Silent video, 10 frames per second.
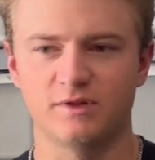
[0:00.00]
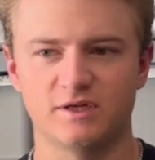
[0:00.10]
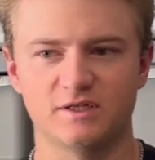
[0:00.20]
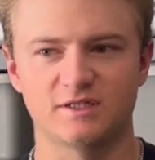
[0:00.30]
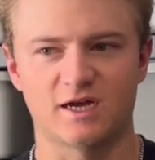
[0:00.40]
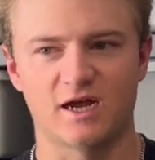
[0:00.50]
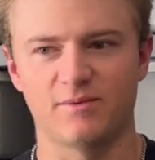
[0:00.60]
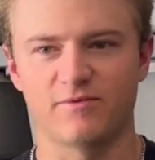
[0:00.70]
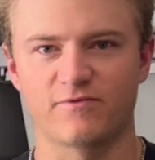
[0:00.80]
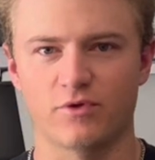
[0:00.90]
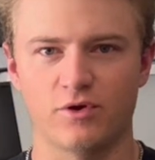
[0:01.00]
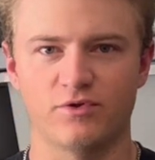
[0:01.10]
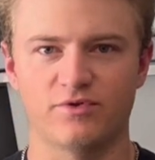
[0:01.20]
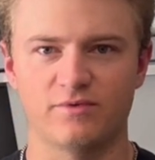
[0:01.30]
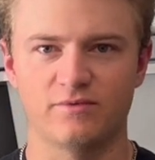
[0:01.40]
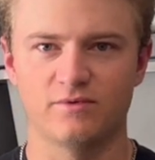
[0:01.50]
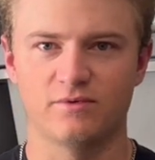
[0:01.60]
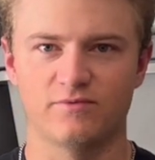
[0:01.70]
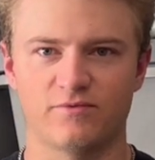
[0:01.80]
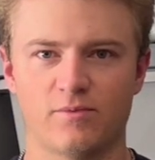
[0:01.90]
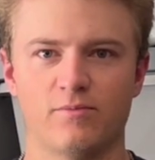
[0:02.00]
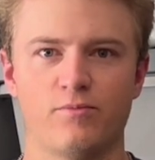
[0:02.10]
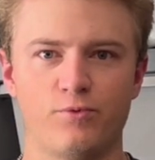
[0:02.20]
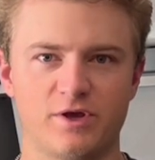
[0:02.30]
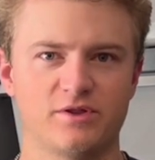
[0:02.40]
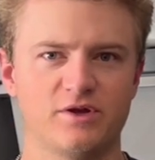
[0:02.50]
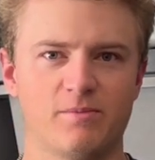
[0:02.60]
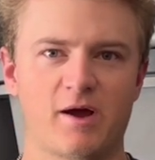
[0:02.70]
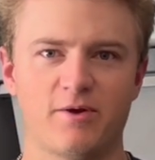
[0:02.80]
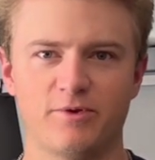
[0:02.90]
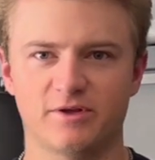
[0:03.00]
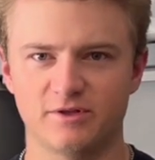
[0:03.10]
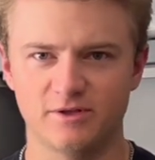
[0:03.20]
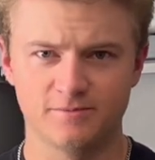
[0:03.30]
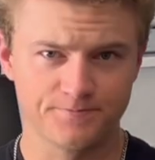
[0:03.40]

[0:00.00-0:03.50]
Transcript: the time of growth from weekly to bi-weekly.